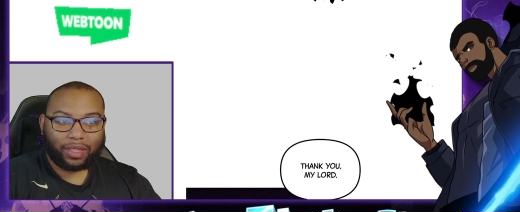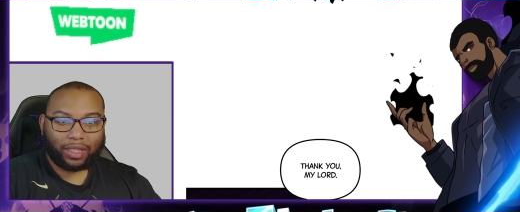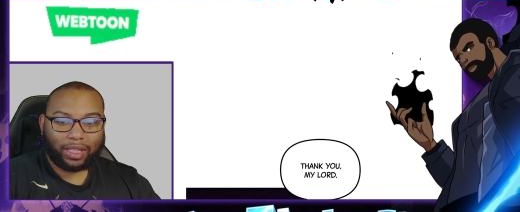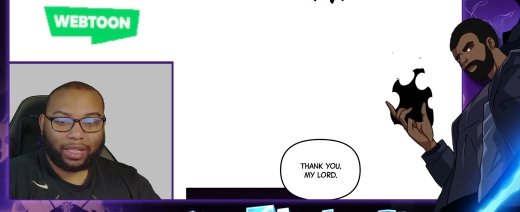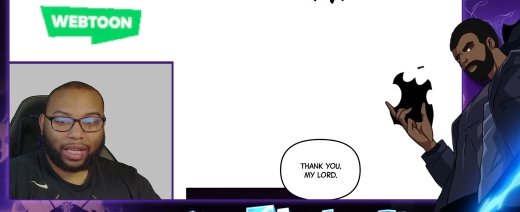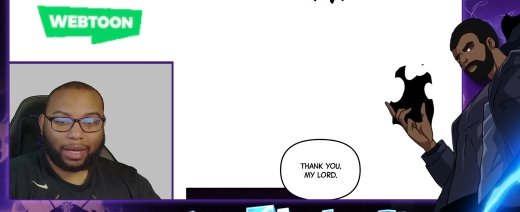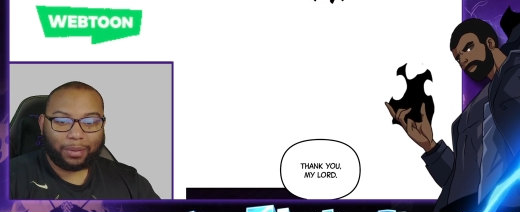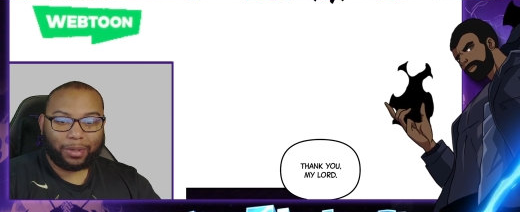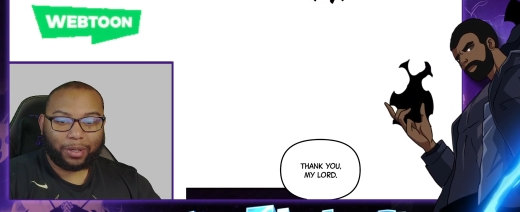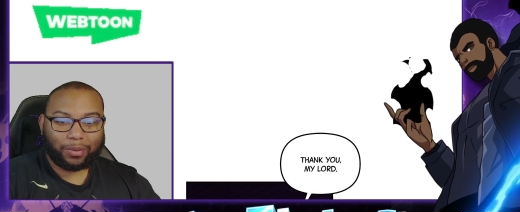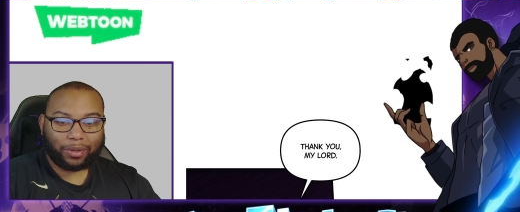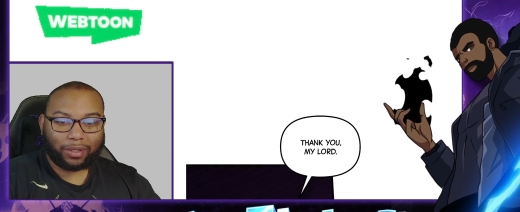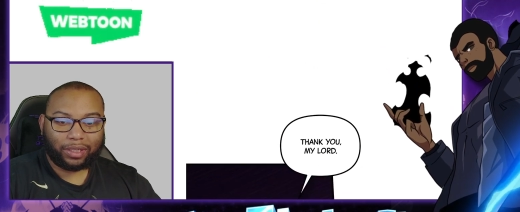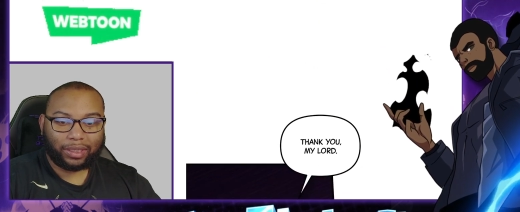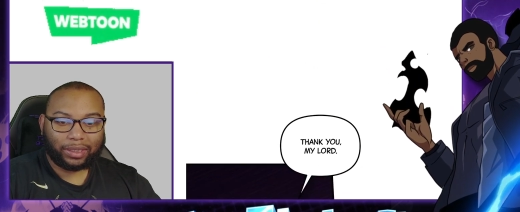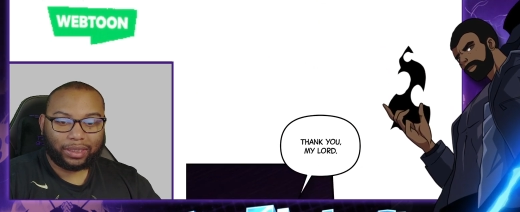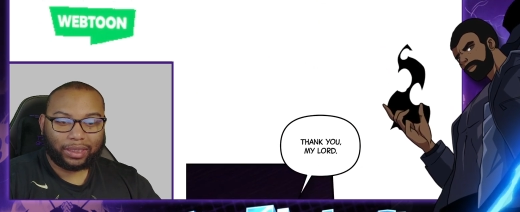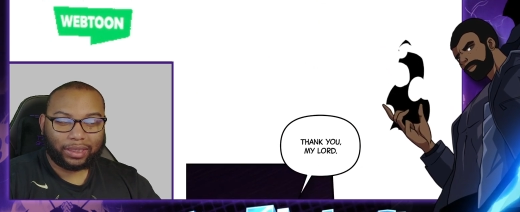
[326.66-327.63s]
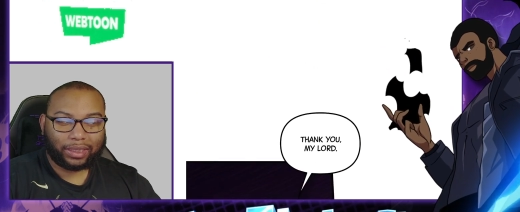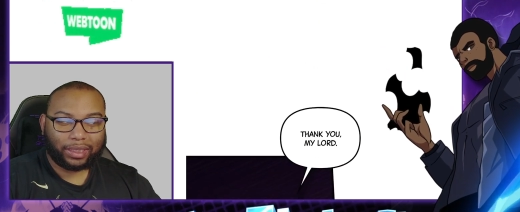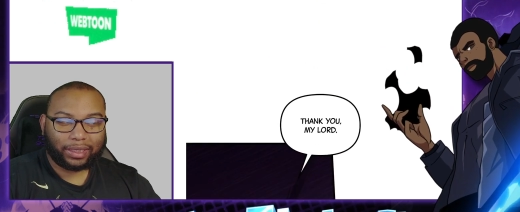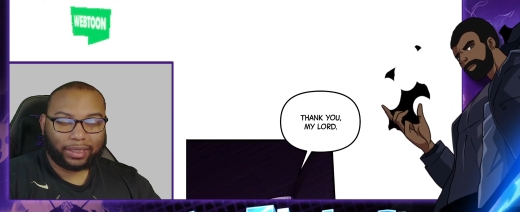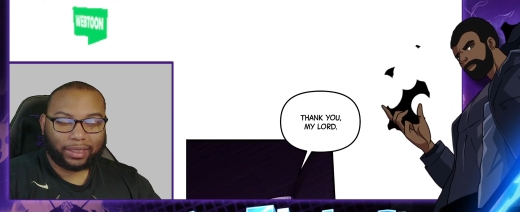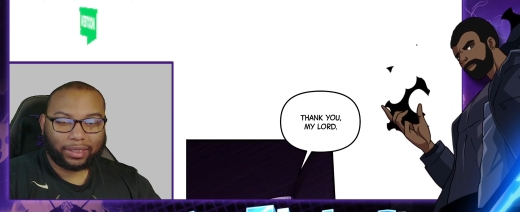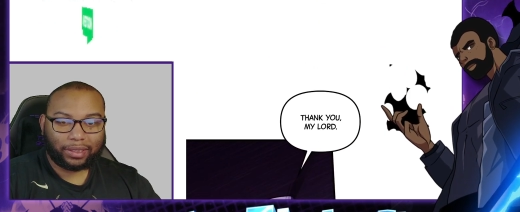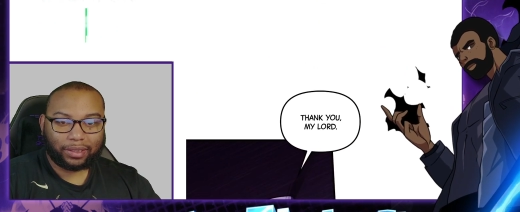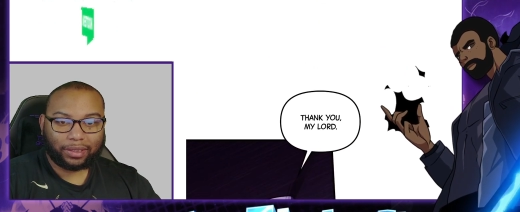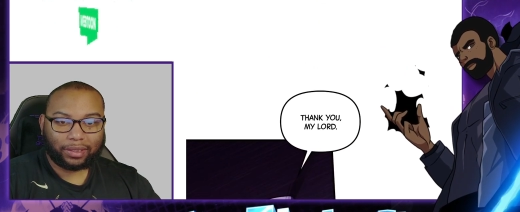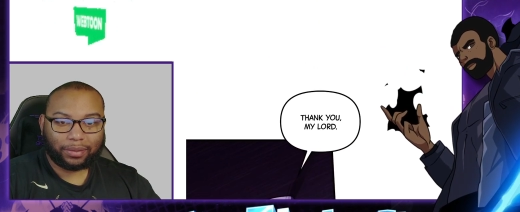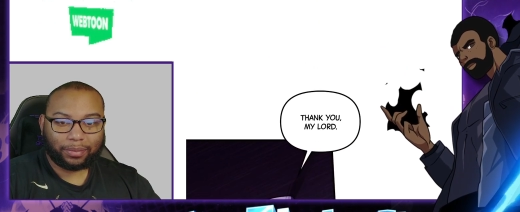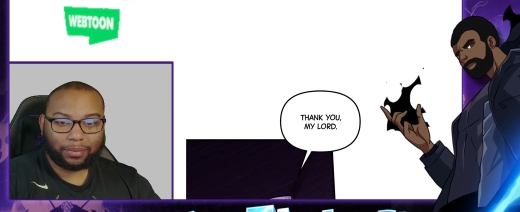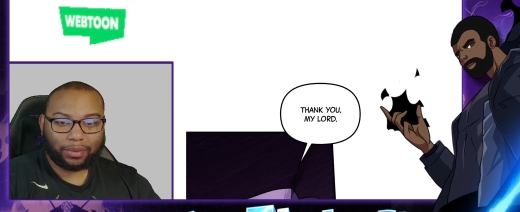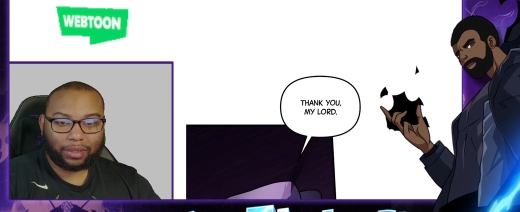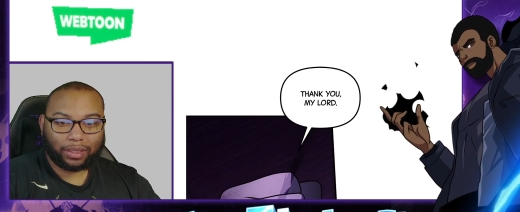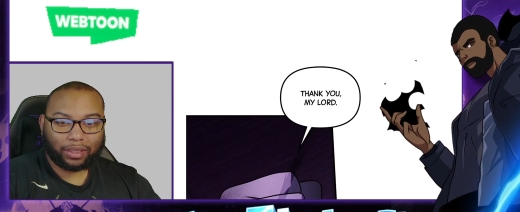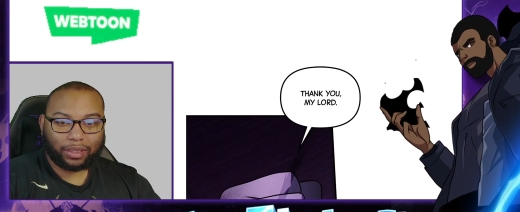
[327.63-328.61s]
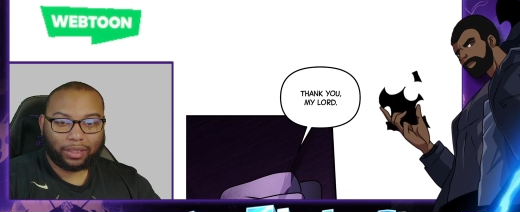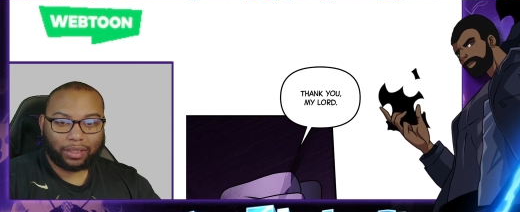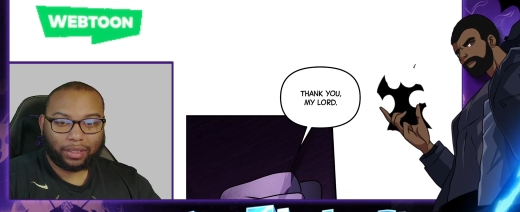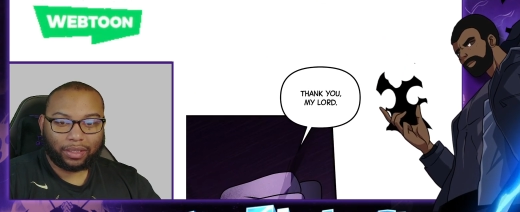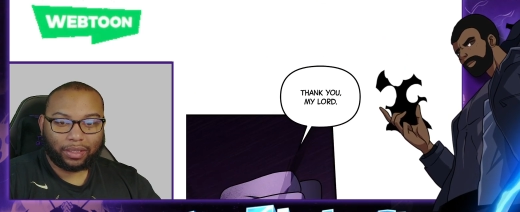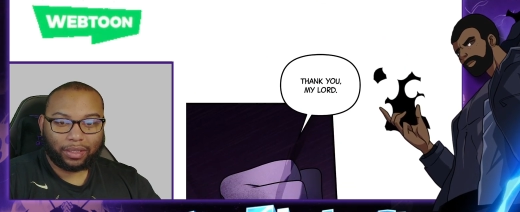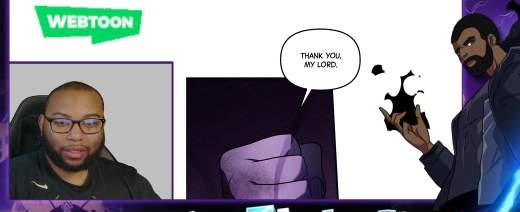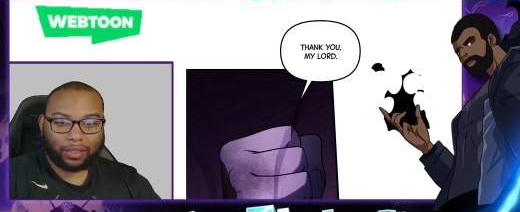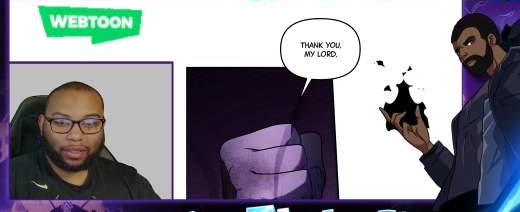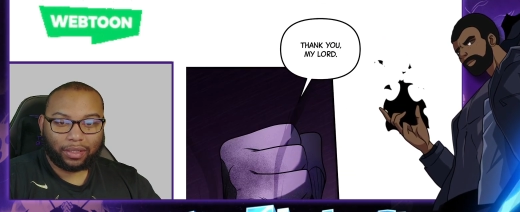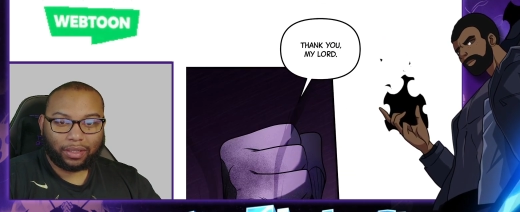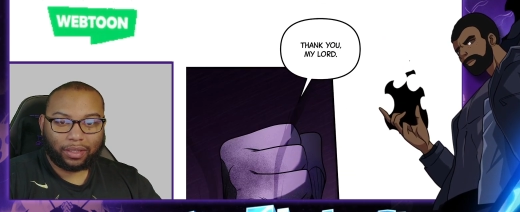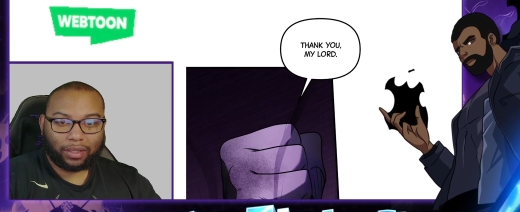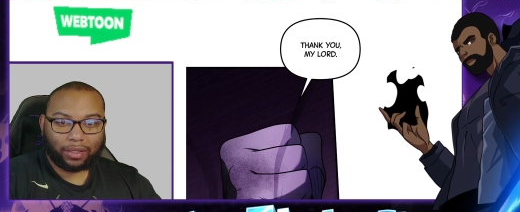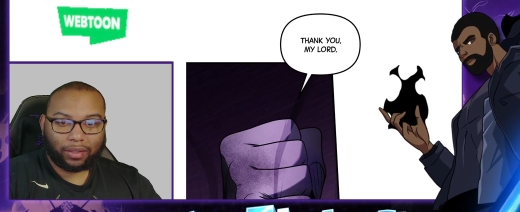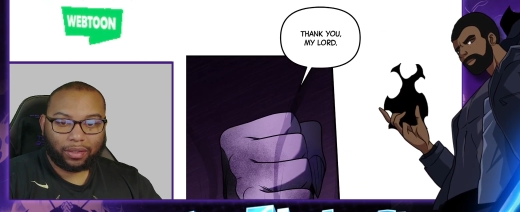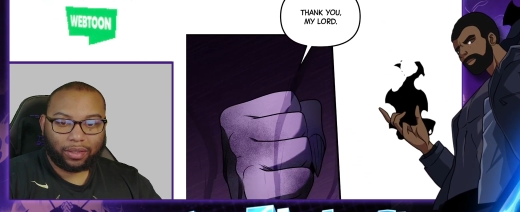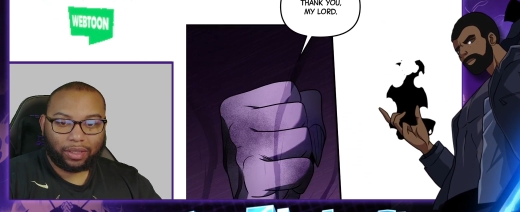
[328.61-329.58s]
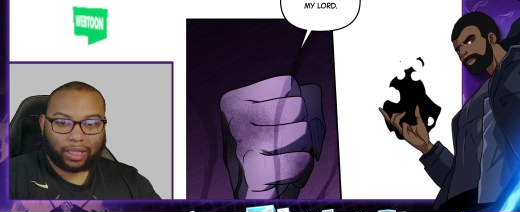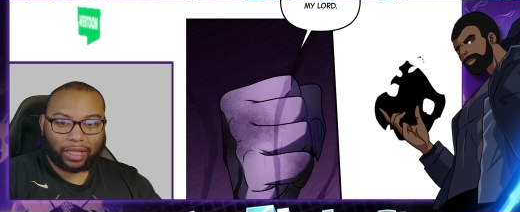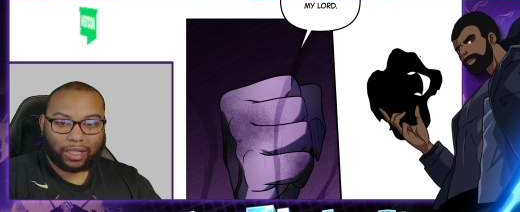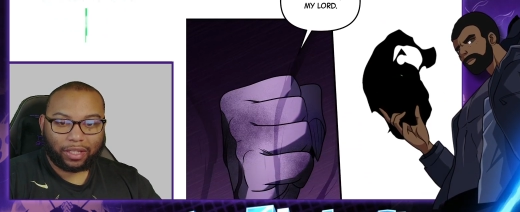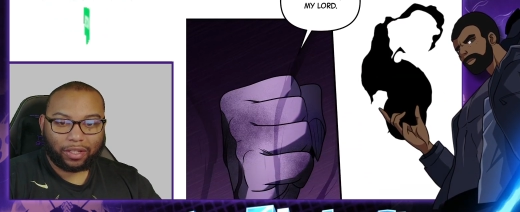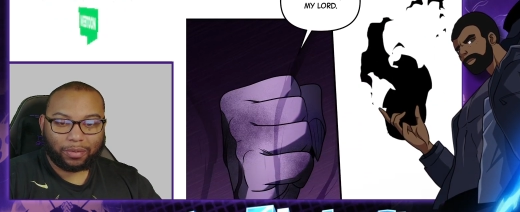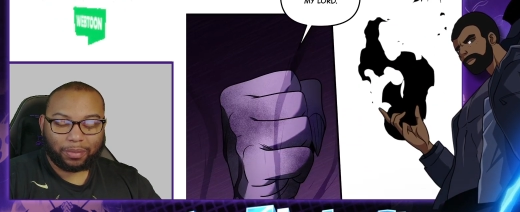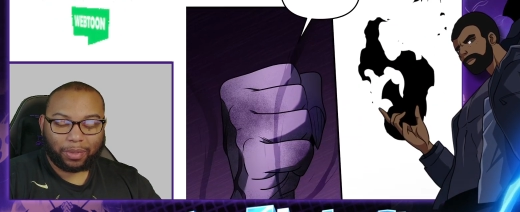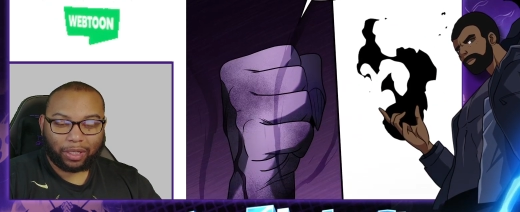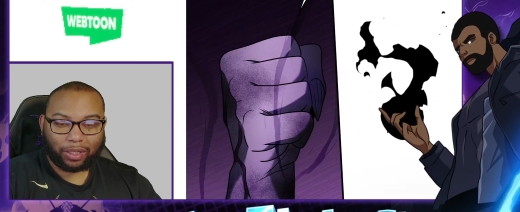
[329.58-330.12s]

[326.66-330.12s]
Speaker 1: You gotta be worthless existence. Thank you, my